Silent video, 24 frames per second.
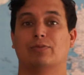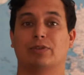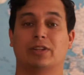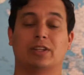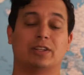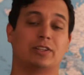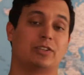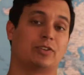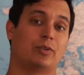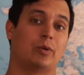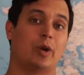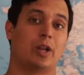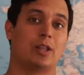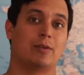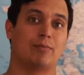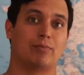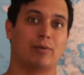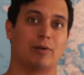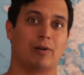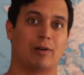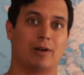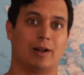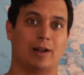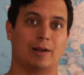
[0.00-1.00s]
with its training
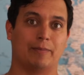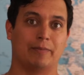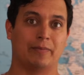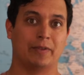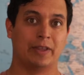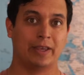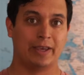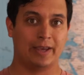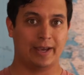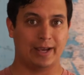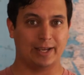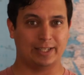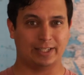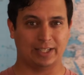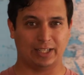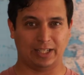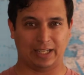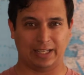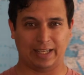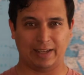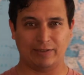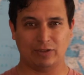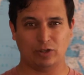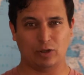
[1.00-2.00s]
program is
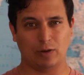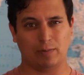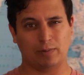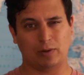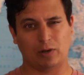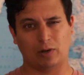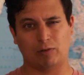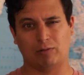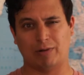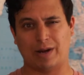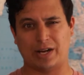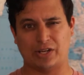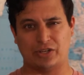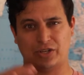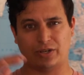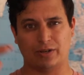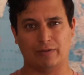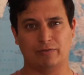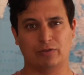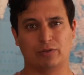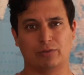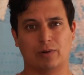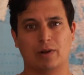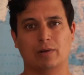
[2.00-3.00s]
it gives you a progression
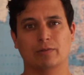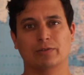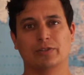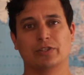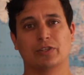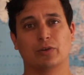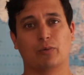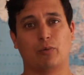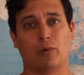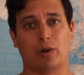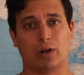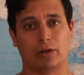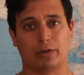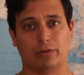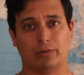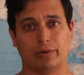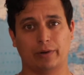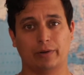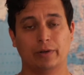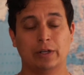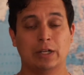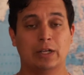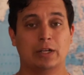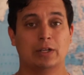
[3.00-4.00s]
of drones to work
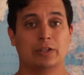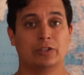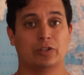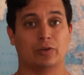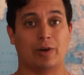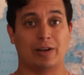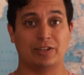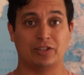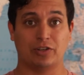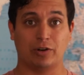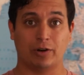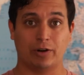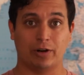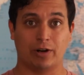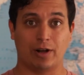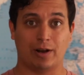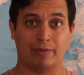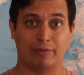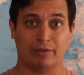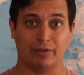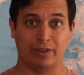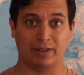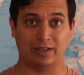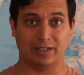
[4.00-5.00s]
through. So I started
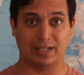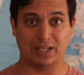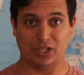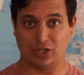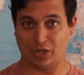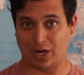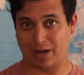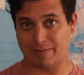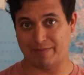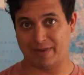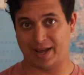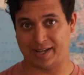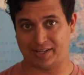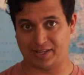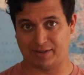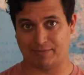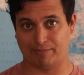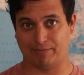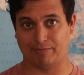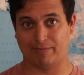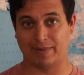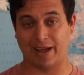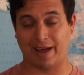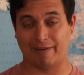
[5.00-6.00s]
off with the DJI
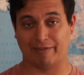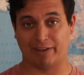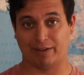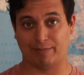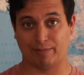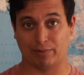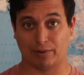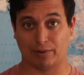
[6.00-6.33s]
Mavic